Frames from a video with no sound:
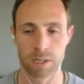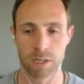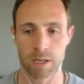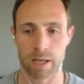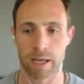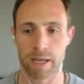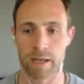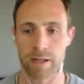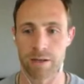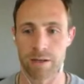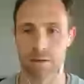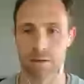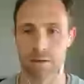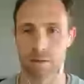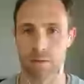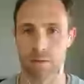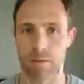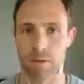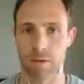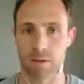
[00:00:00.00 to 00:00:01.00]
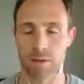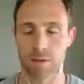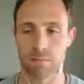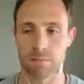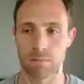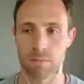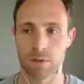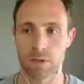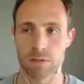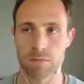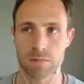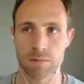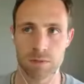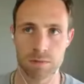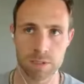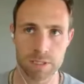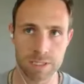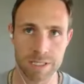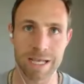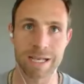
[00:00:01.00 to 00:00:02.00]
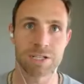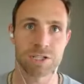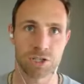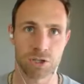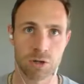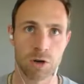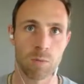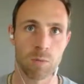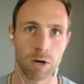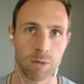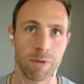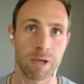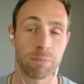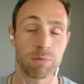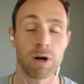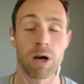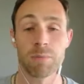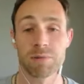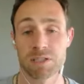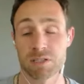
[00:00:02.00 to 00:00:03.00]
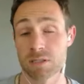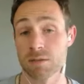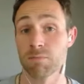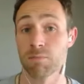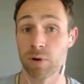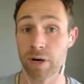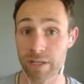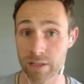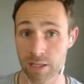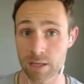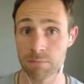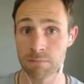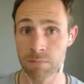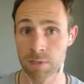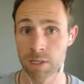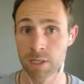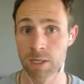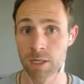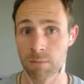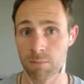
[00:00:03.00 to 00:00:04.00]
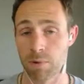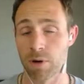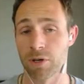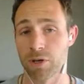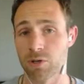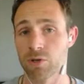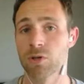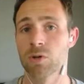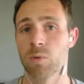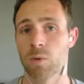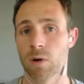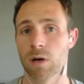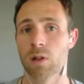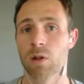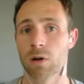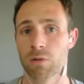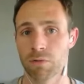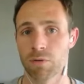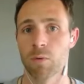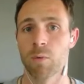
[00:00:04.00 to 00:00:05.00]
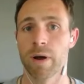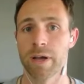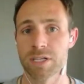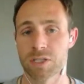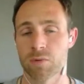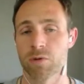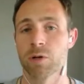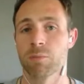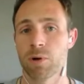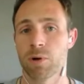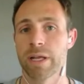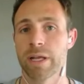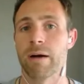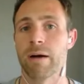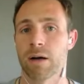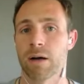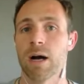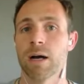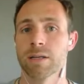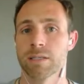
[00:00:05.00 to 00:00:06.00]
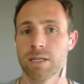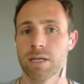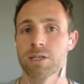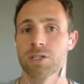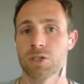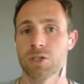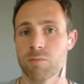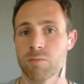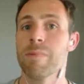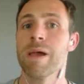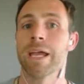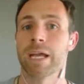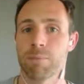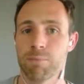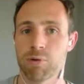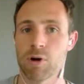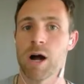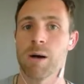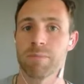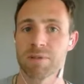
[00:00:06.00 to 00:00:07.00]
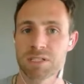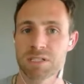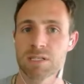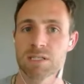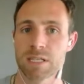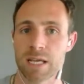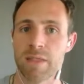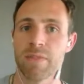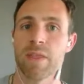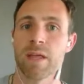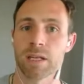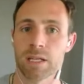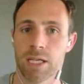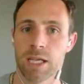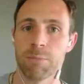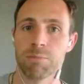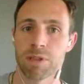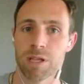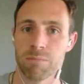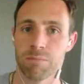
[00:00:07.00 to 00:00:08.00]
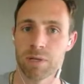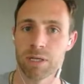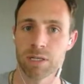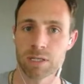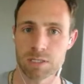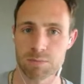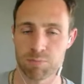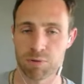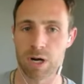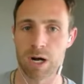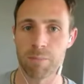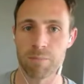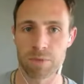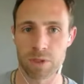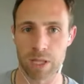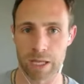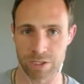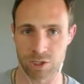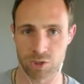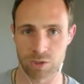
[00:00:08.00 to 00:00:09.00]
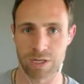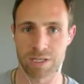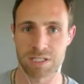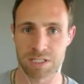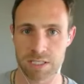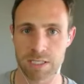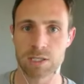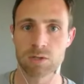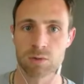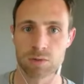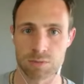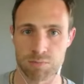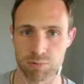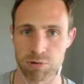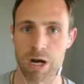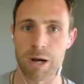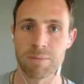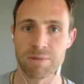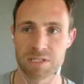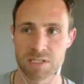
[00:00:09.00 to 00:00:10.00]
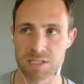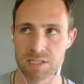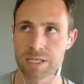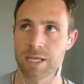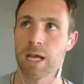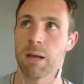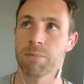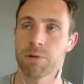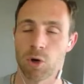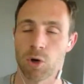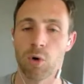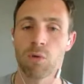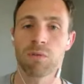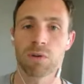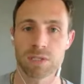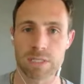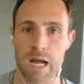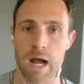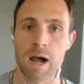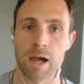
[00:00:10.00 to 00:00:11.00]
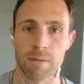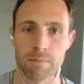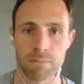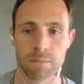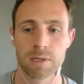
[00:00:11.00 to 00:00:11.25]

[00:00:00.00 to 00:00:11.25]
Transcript: And the yes, you don't want to make promises and break them, but you do want to look for ways when you're putting out content to make promises and then keep them, because prom like trust equals promises kept over time